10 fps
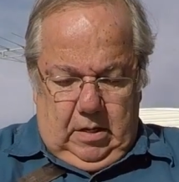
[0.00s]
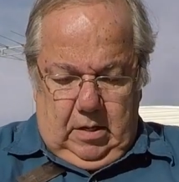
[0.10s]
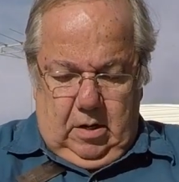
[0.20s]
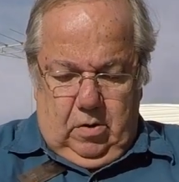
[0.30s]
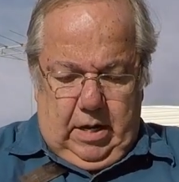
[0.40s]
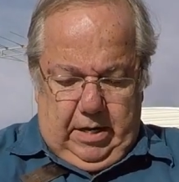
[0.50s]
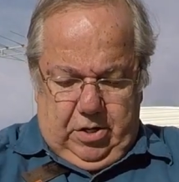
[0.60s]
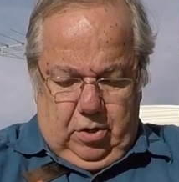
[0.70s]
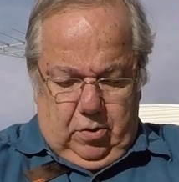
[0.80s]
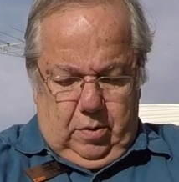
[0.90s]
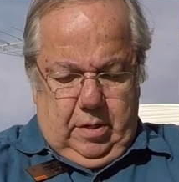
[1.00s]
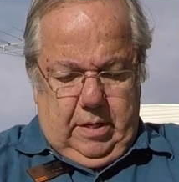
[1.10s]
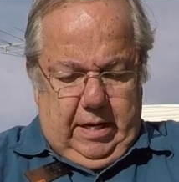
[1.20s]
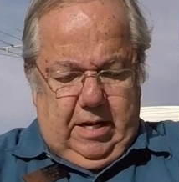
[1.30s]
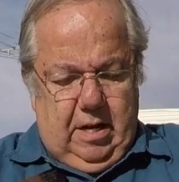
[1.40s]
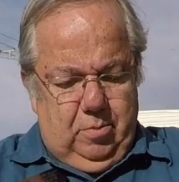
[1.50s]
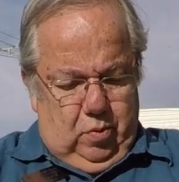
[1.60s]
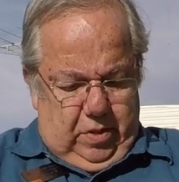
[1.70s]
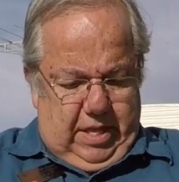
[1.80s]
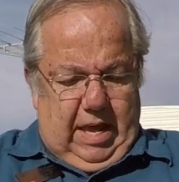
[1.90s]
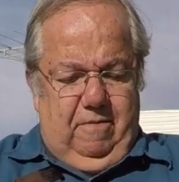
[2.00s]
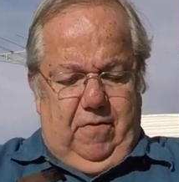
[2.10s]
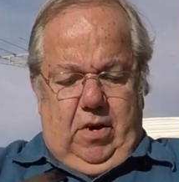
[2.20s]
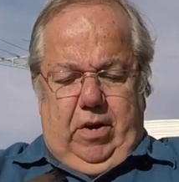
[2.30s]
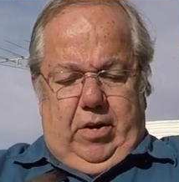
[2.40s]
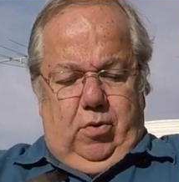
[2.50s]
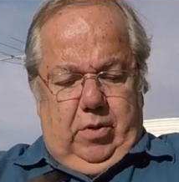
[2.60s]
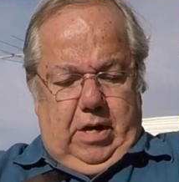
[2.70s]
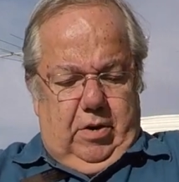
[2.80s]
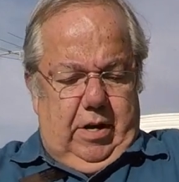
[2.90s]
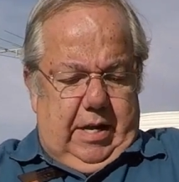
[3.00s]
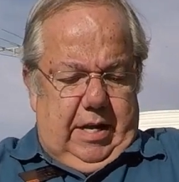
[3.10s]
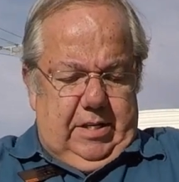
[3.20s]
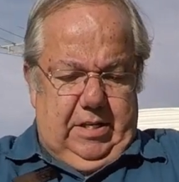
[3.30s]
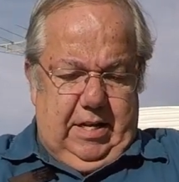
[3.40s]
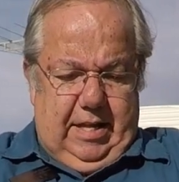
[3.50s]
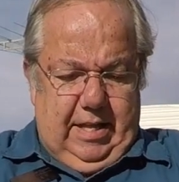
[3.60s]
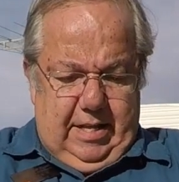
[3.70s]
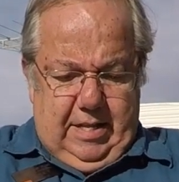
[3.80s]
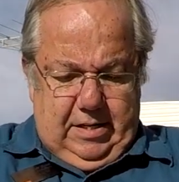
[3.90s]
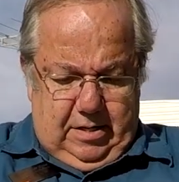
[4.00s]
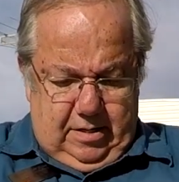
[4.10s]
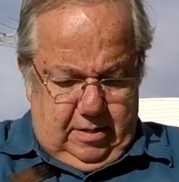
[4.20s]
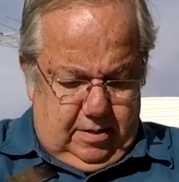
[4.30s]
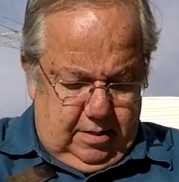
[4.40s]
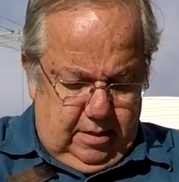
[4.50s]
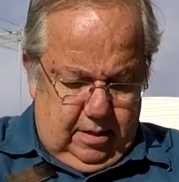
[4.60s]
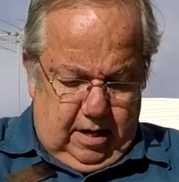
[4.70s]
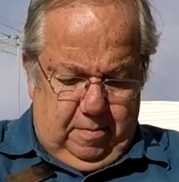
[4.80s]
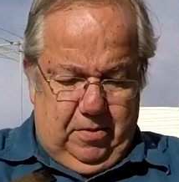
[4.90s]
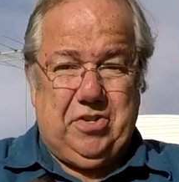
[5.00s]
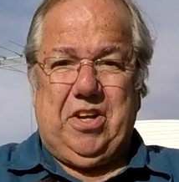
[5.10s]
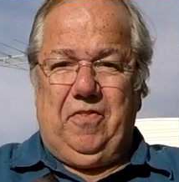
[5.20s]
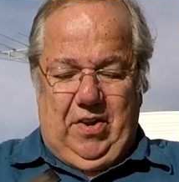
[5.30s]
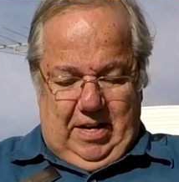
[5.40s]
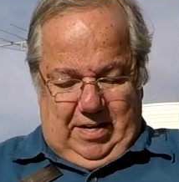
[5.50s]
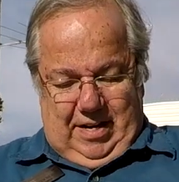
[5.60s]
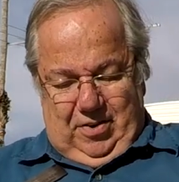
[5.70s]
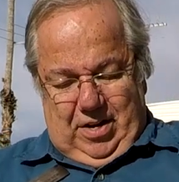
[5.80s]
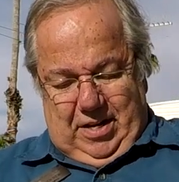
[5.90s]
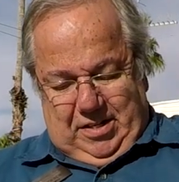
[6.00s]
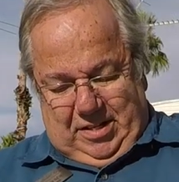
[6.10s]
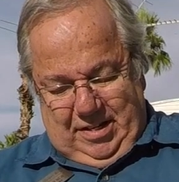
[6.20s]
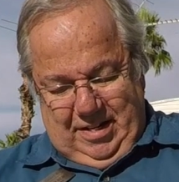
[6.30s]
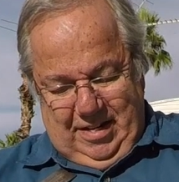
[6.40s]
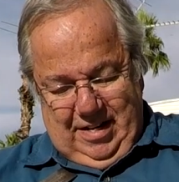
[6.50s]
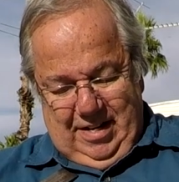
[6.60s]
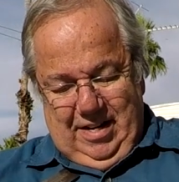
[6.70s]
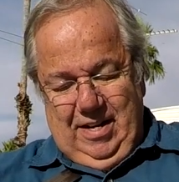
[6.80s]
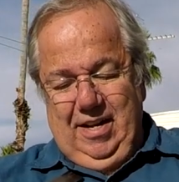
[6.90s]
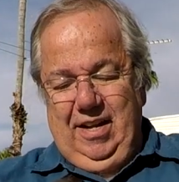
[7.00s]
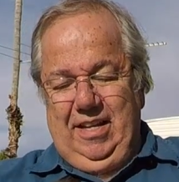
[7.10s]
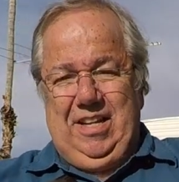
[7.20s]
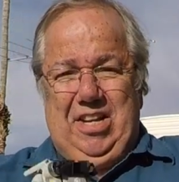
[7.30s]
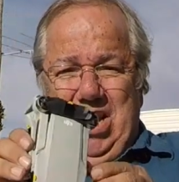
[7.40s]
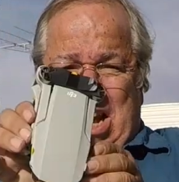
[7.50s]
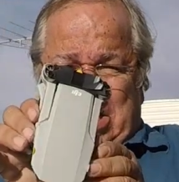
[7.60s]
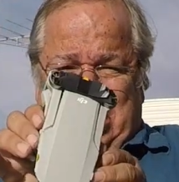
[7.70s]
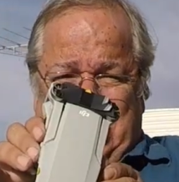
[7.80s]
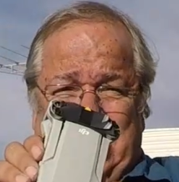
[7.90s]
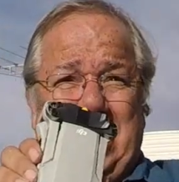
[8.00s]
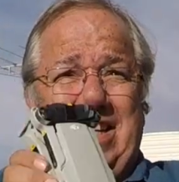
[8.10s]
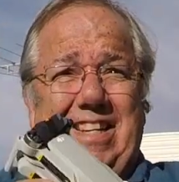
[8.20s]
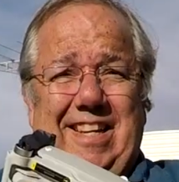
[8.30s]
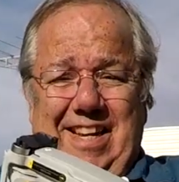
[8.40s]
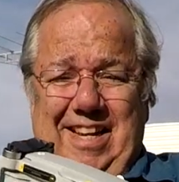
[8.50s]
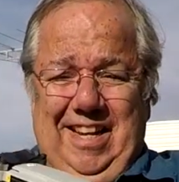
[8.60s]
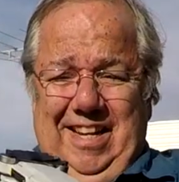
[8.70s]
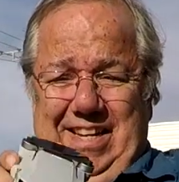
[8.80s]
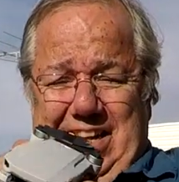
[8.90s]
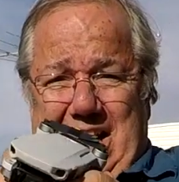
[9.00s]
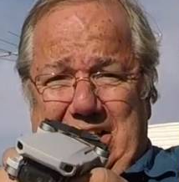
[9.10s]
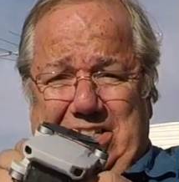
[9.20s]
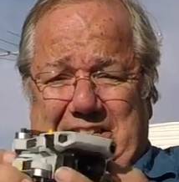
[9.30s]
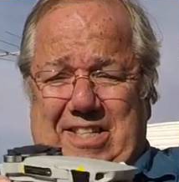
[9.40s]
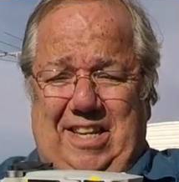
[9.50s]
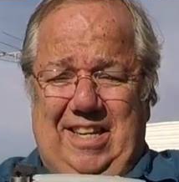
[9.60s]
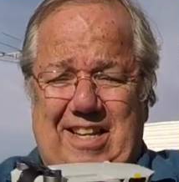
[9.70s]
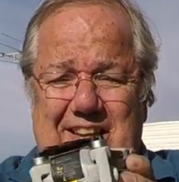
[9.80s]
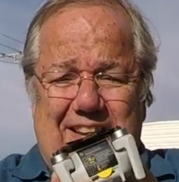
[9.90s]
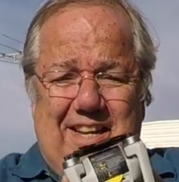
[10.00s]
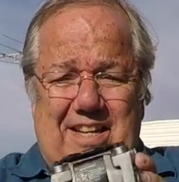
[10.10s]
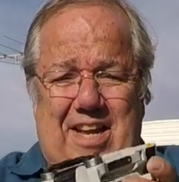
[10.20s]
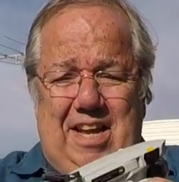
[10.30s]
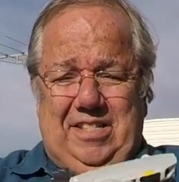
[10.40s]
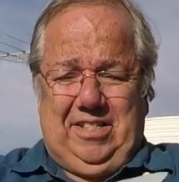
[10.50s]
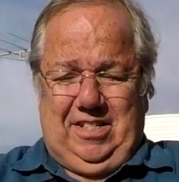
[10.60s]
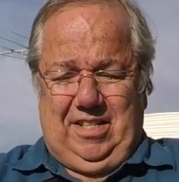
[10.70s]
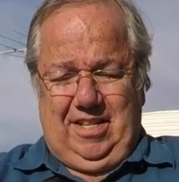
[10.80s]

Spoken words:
Alright, so it comes with a very cool carrying case. Is anything in this? Oh, there's stuff in it. There it is. Yes! Yes! Yes!